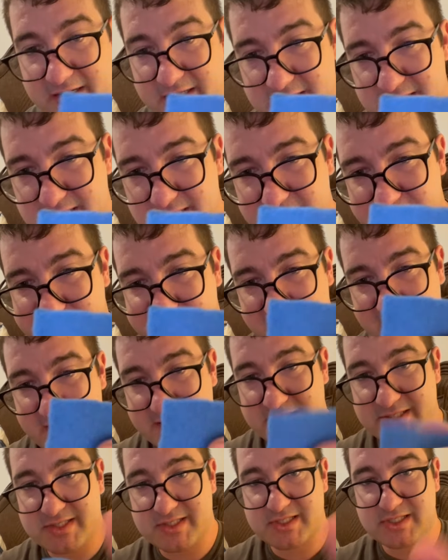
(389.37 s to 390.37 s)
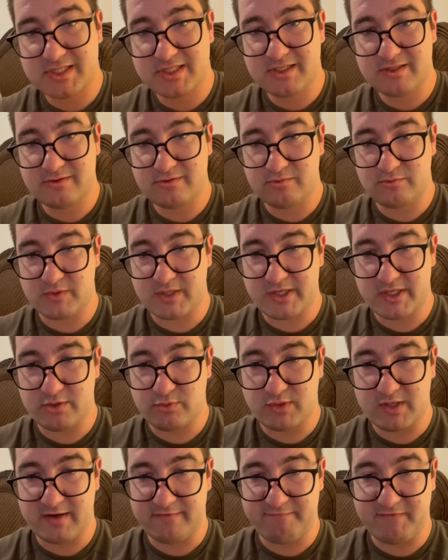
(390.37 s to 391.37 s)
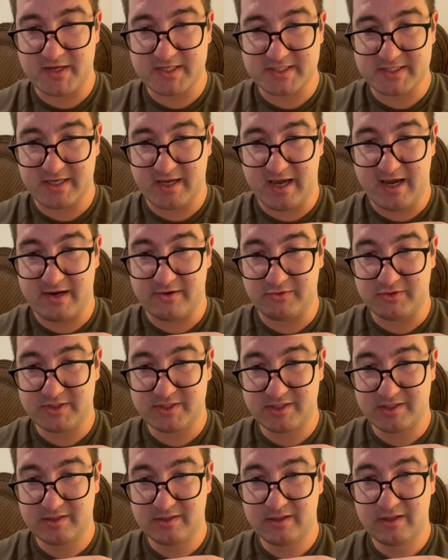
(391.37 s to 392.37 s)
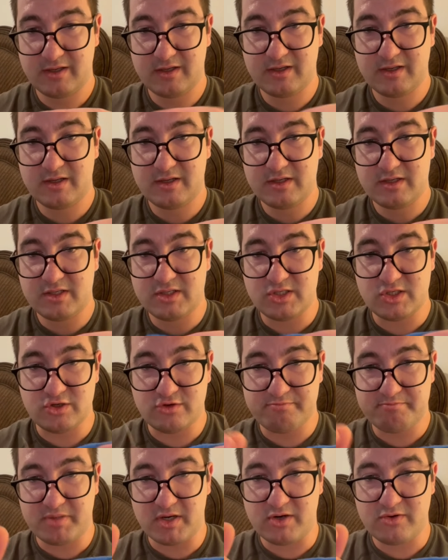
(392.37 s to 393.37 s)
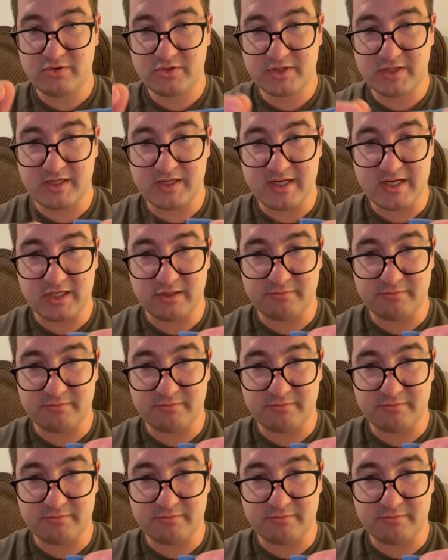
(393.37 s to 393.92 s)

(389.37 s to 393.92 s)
this is the face, where you want it facing out. You poke the needle